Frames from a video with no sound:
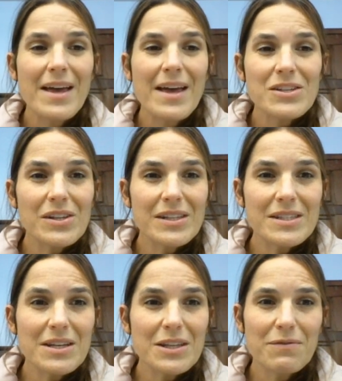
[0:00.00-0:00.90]
So let's
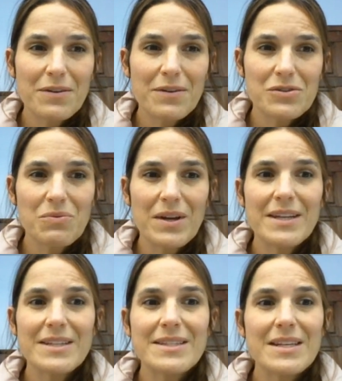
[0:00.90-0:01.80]
look at the first one.
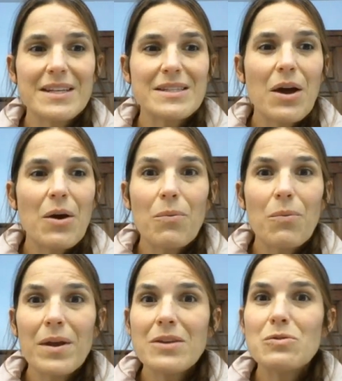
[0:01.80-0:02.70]
It says,
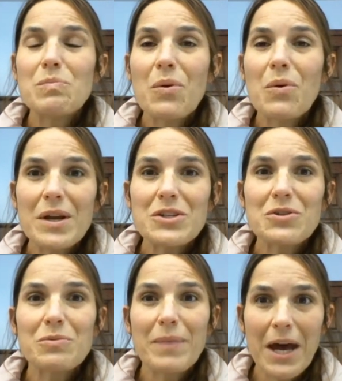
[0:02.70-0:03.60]
we use
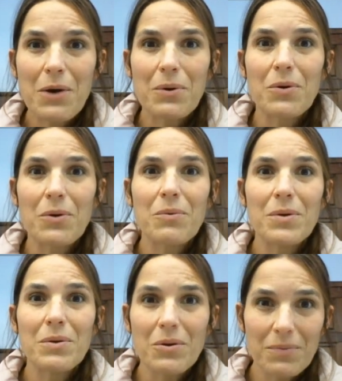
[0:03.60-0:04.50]
pointer power
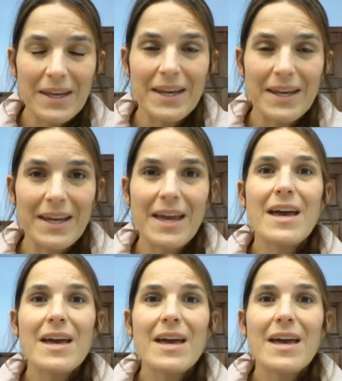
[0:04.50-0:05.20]
when we're reading.